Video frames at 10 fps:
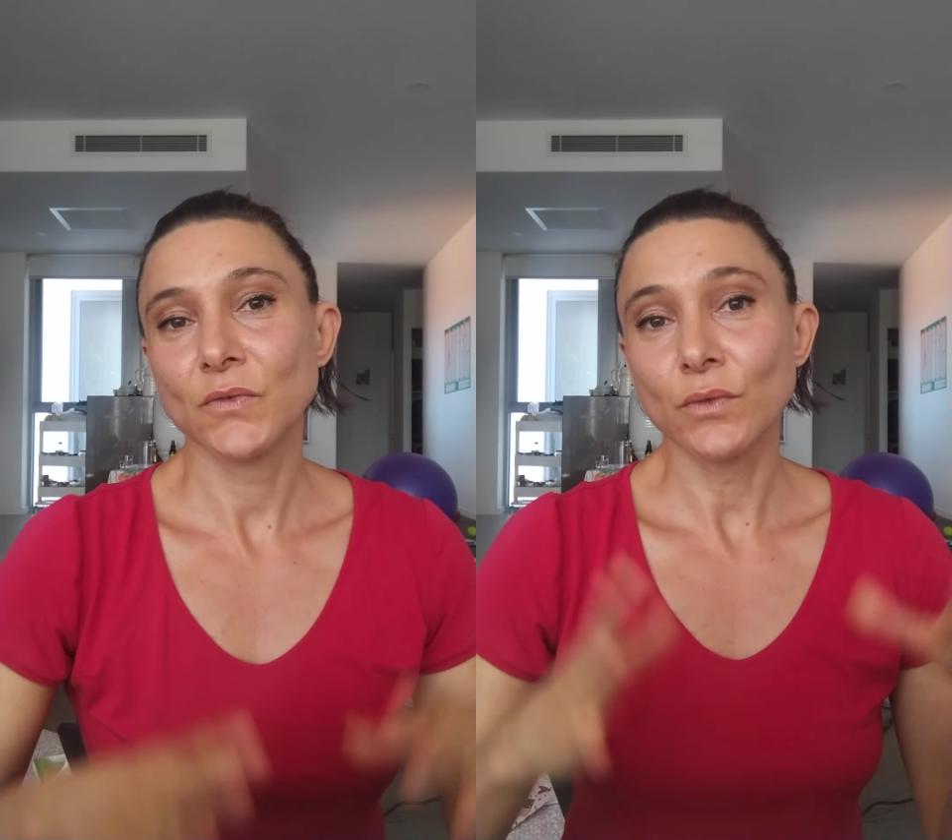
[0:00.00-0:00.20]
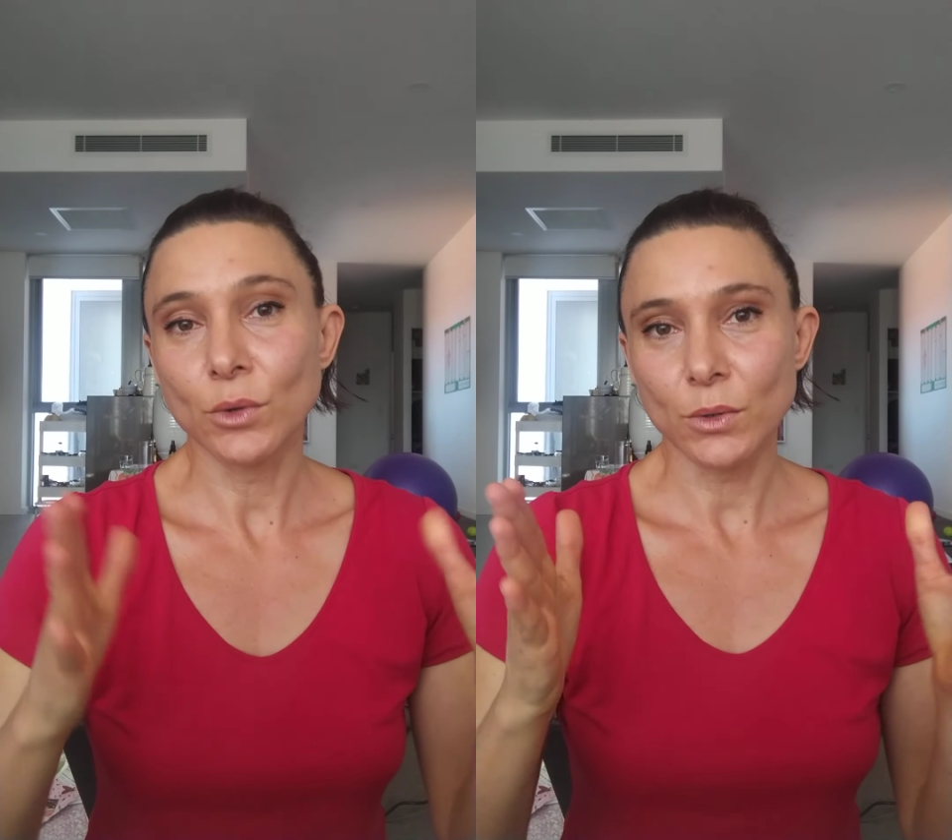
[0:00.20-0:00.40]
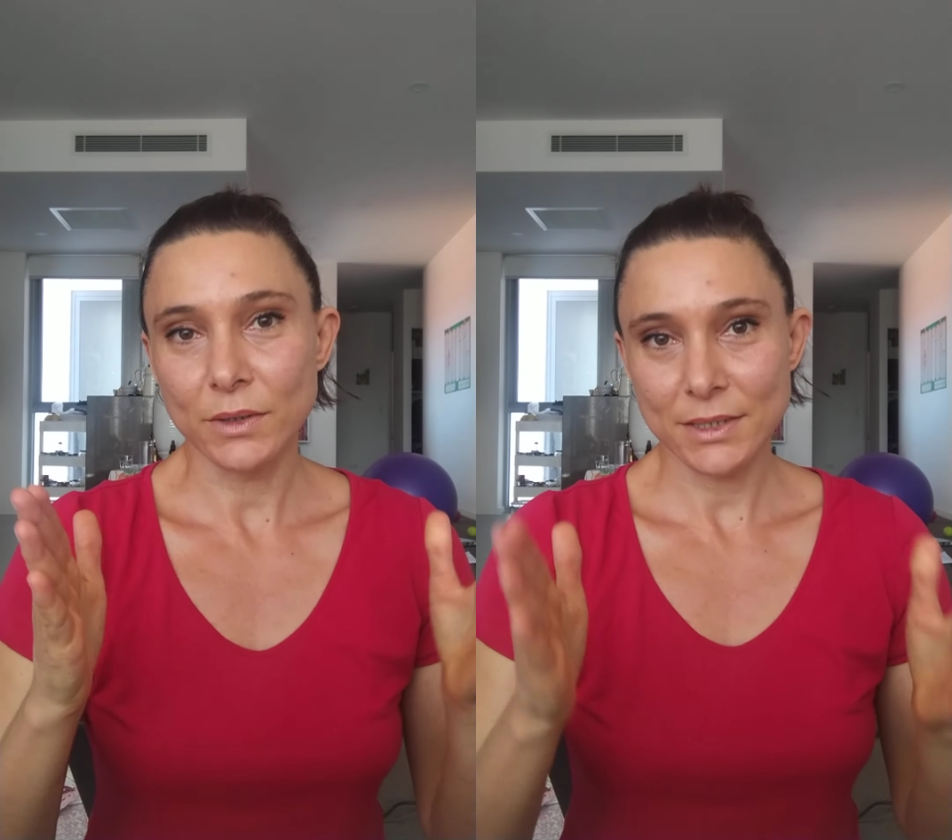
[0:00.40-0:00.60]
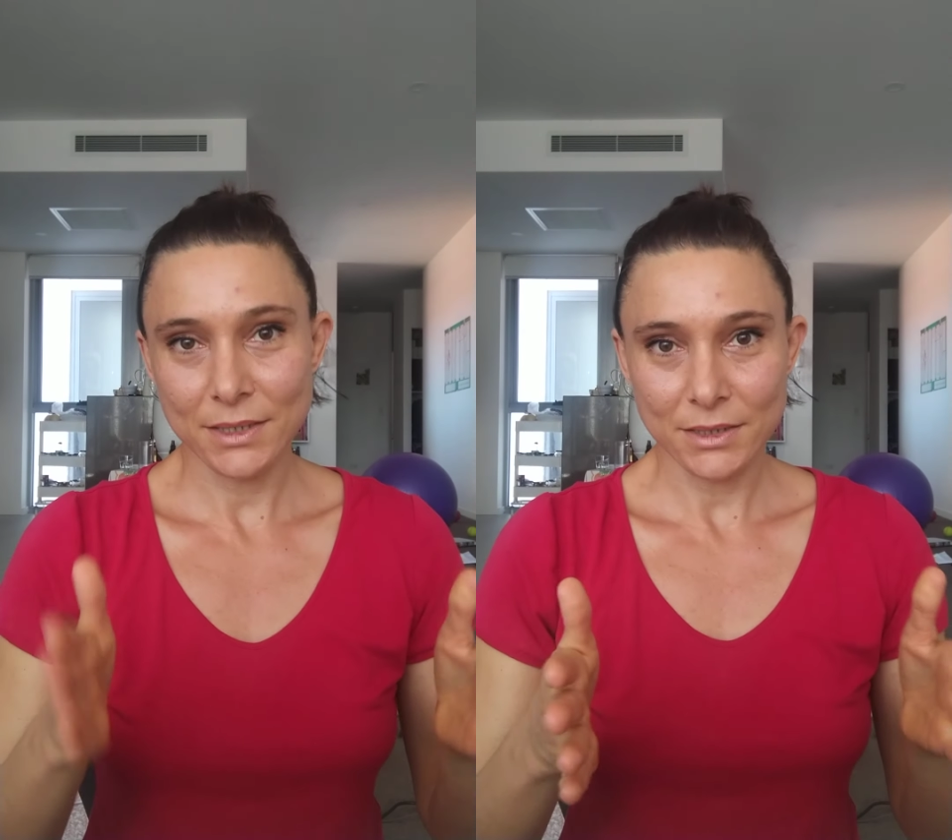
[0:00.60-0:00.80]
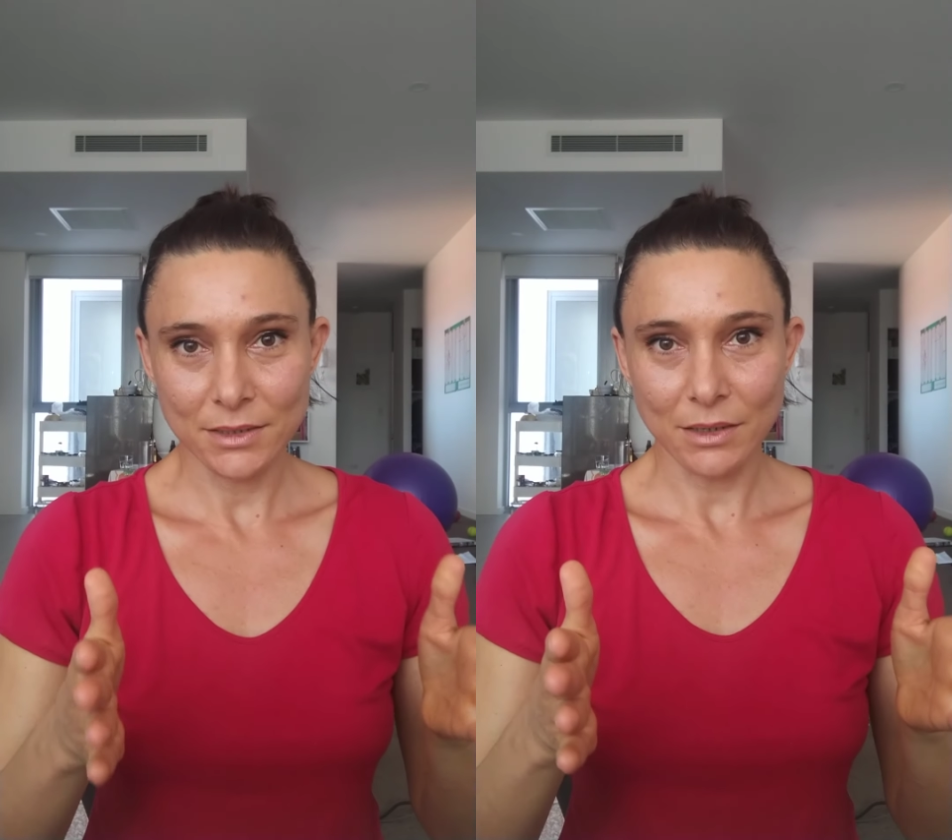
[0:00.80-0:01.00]
for a
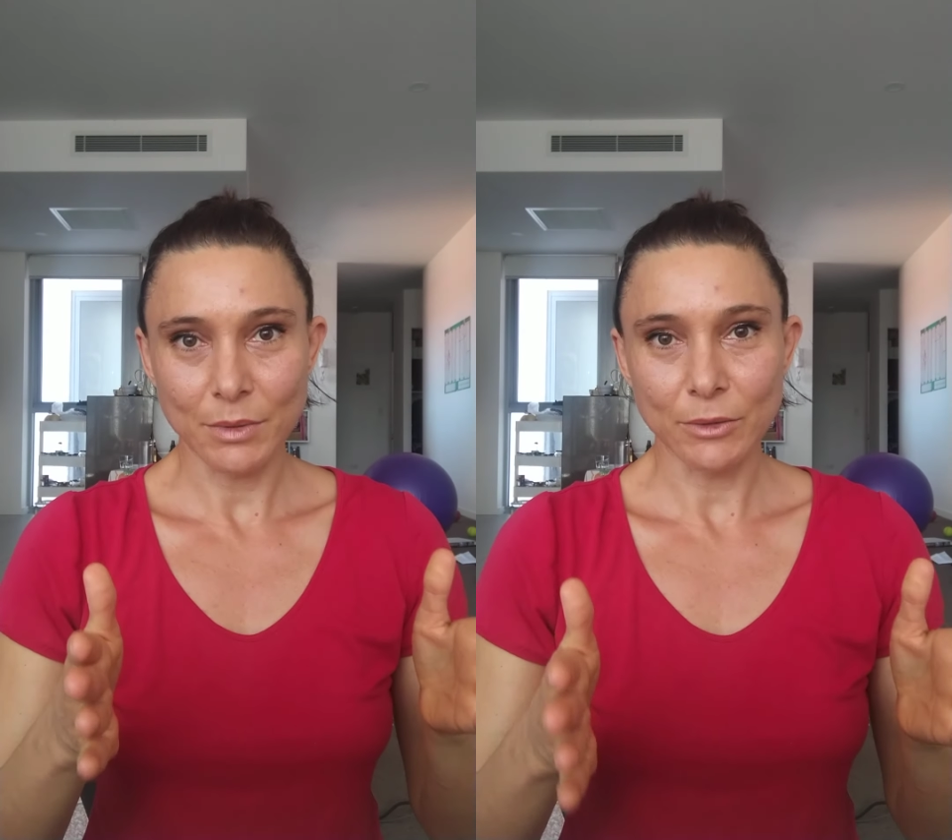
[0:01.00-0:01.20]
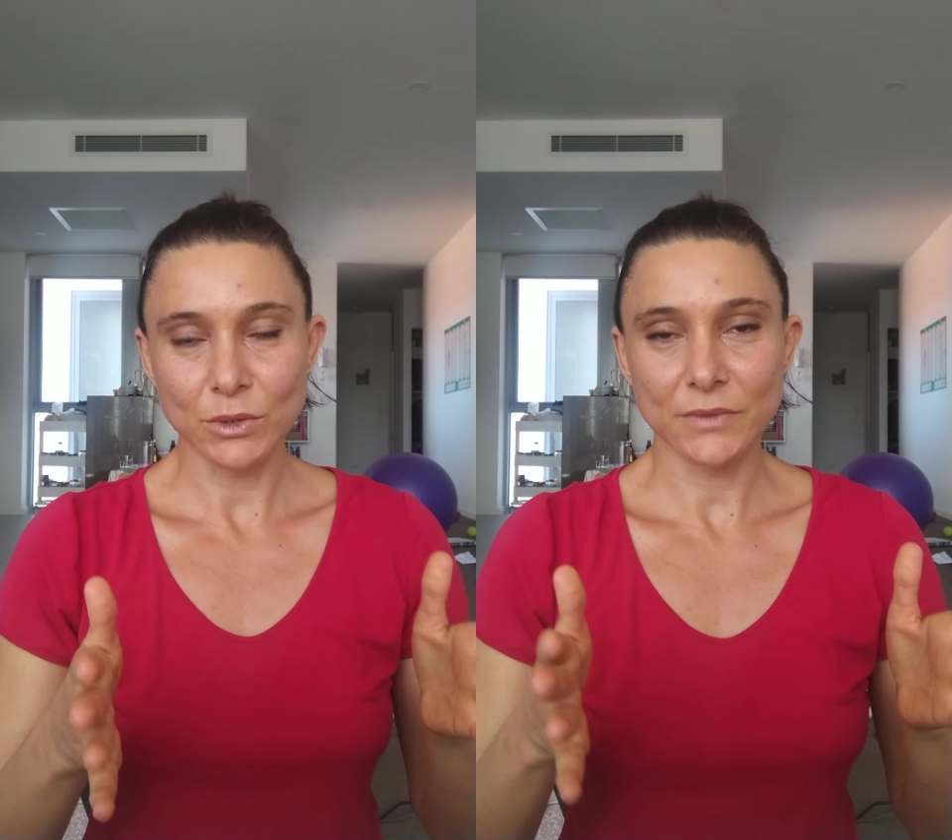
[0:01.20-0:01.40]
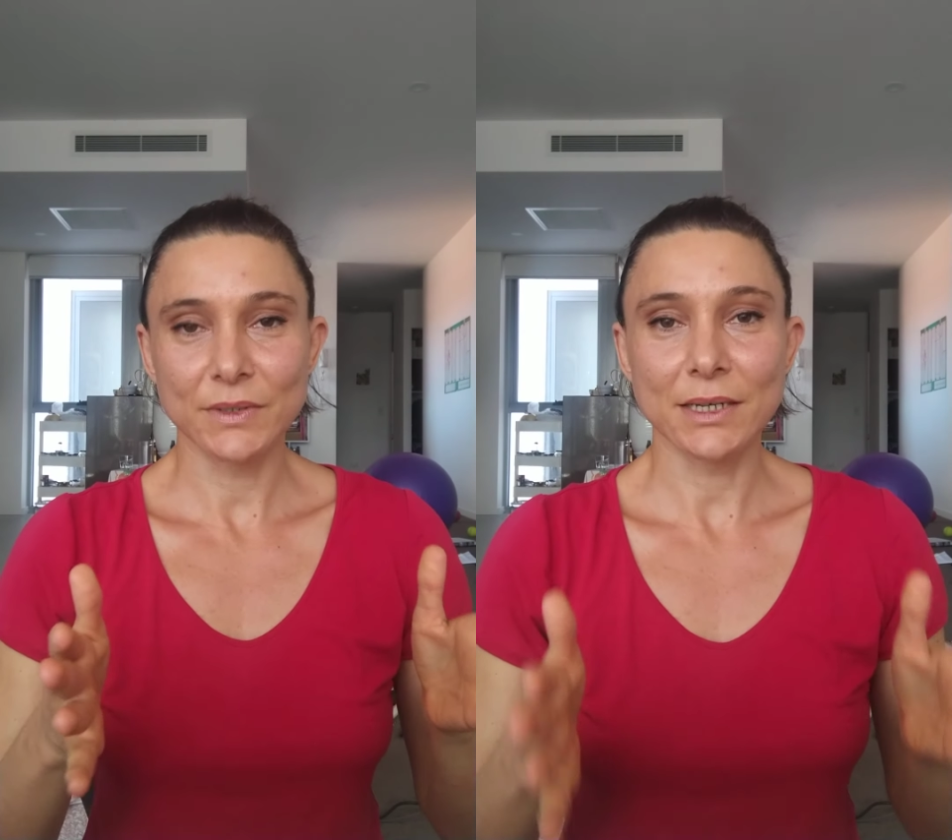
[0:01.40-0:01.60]
certain amount of